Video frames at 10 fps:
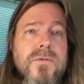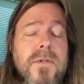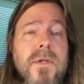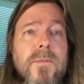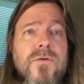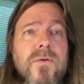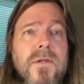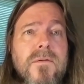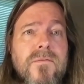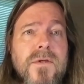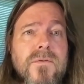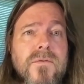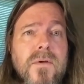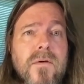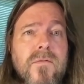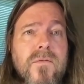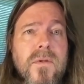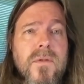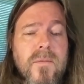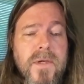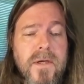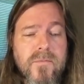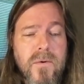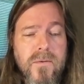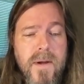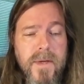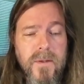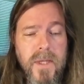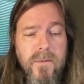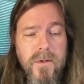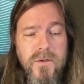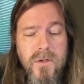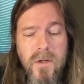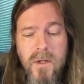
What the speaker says: to demonstrate the features of the BS programming language.